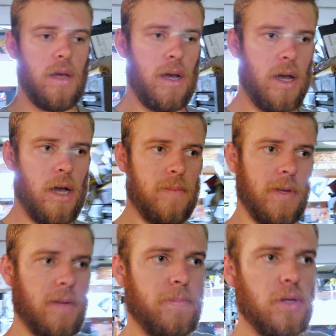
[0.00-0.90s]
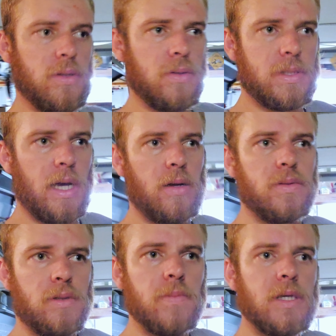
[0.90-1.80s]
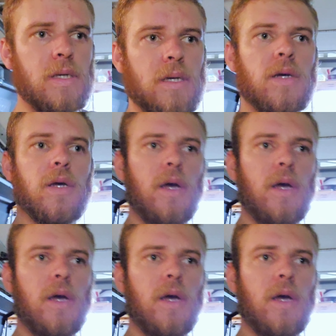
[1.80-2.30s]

and build those out to be,